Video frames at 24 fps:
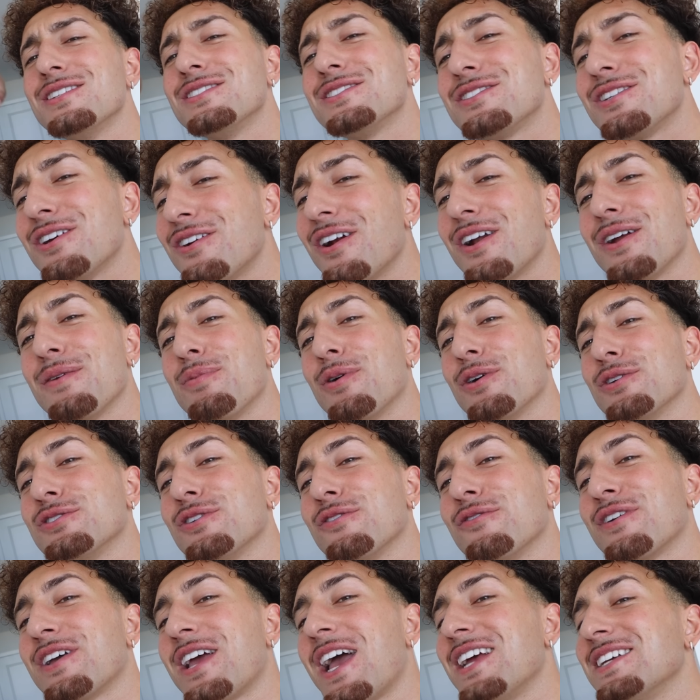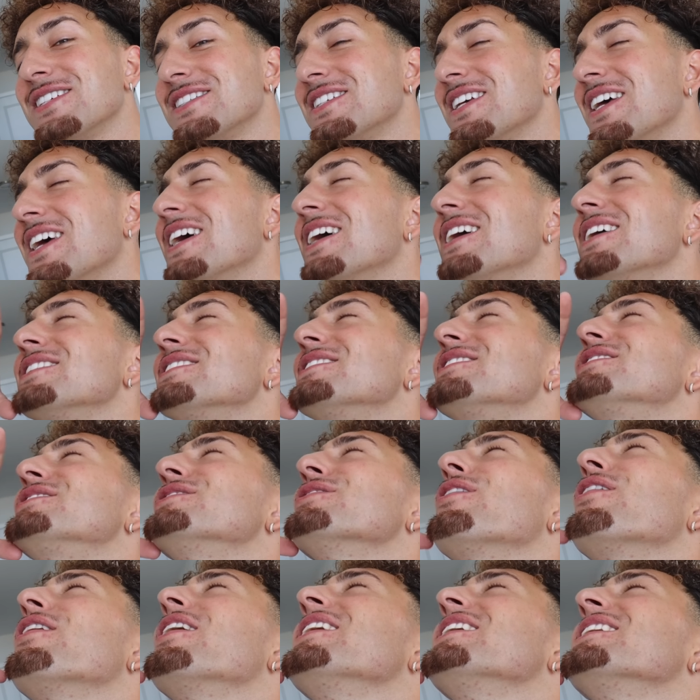turn on post notifications, and
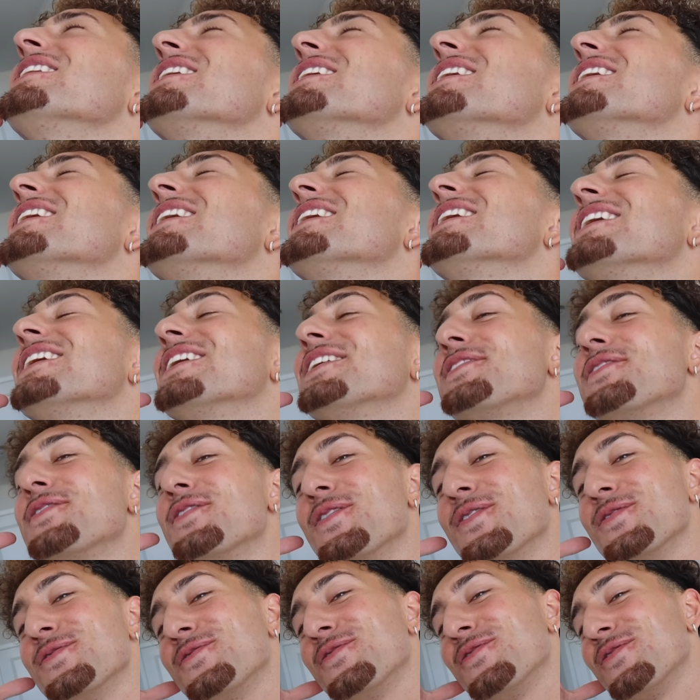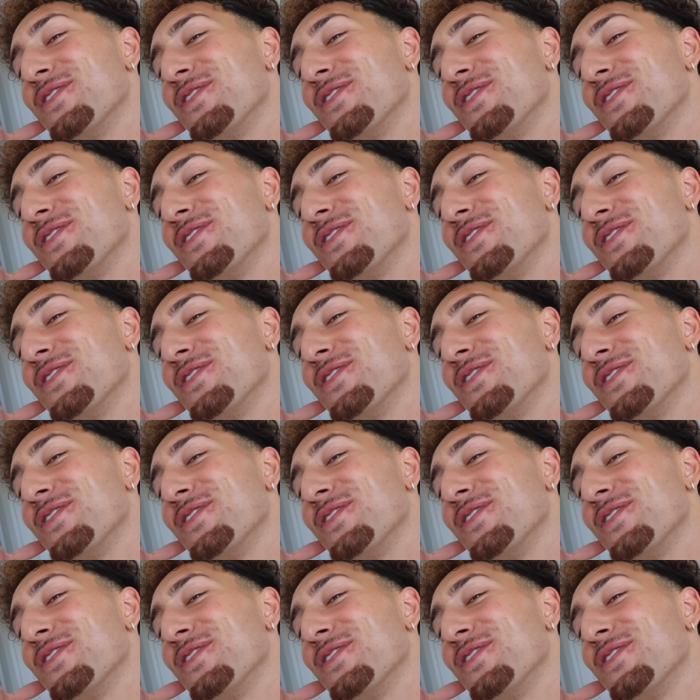join the